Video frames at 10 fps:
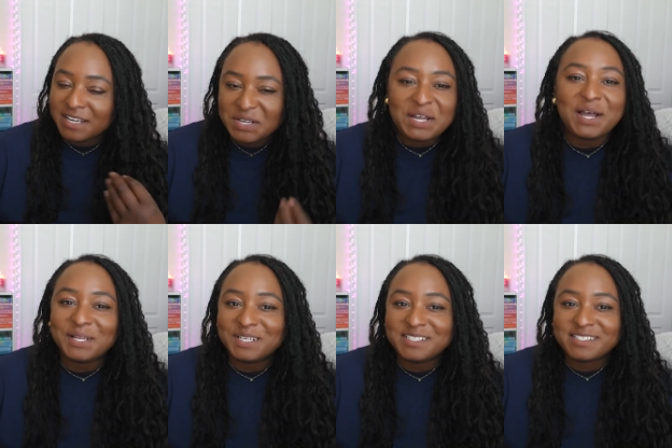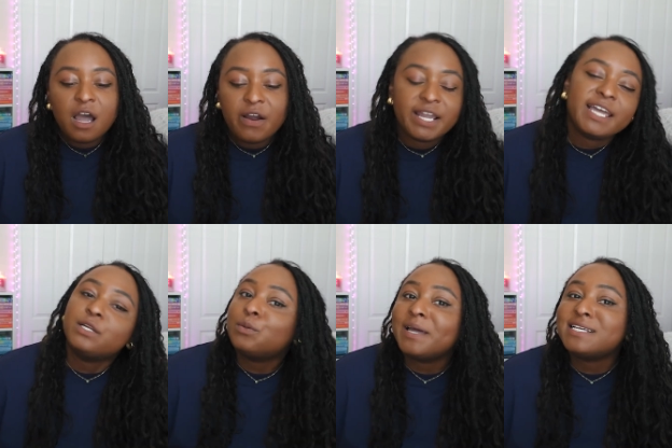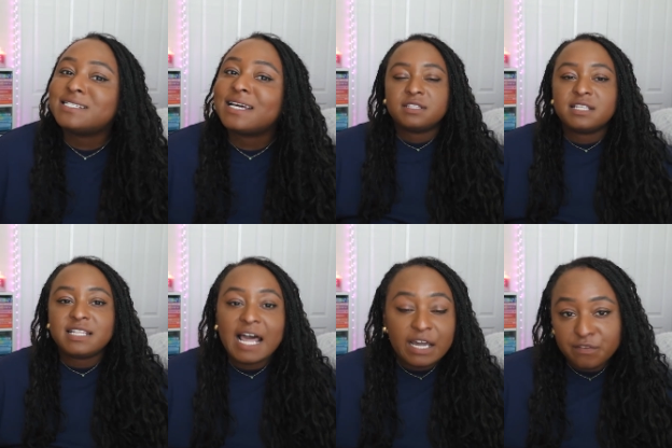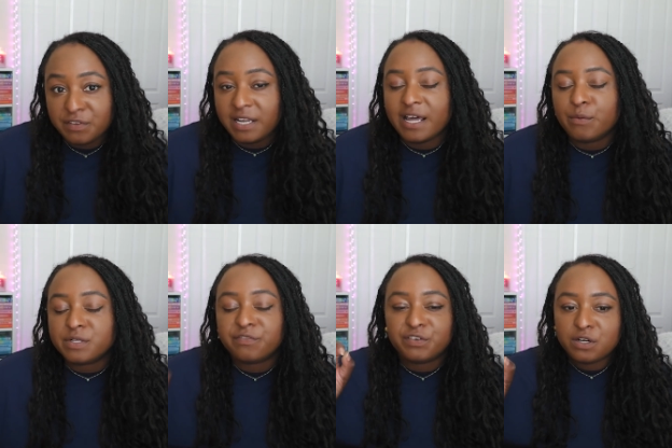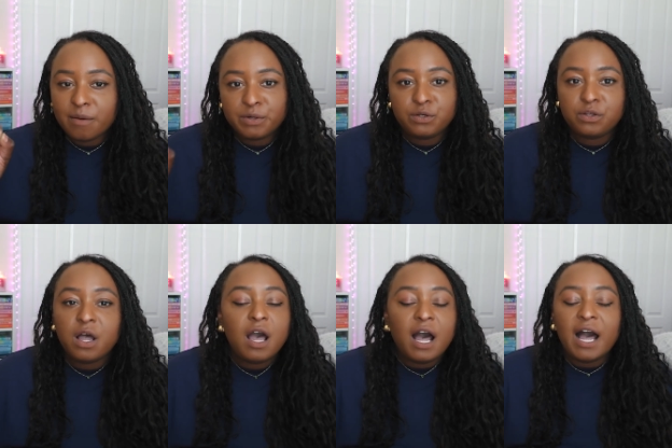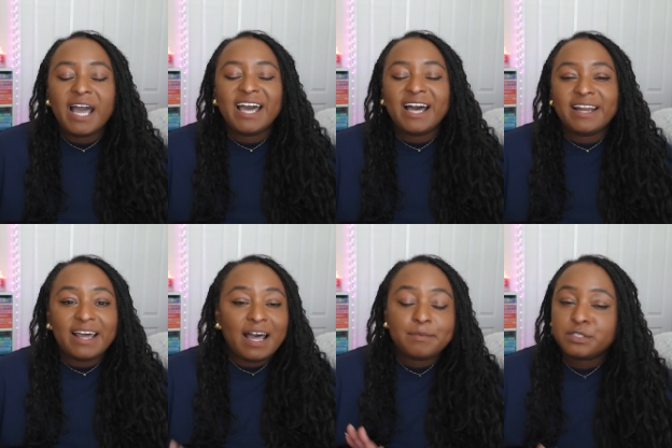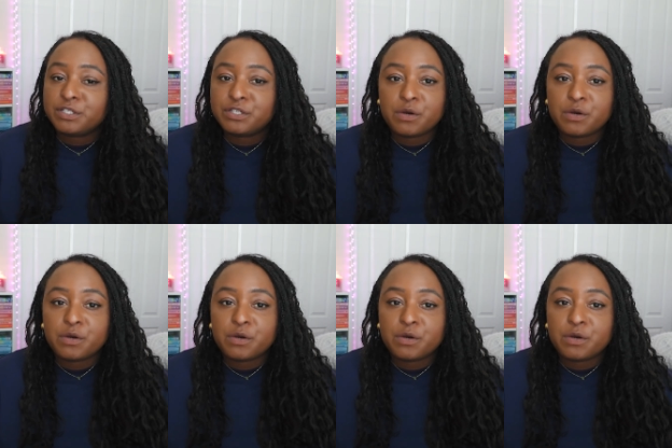colors. Alright, Kindle Basic. The lack of glare was phenomenal. I had absolutely no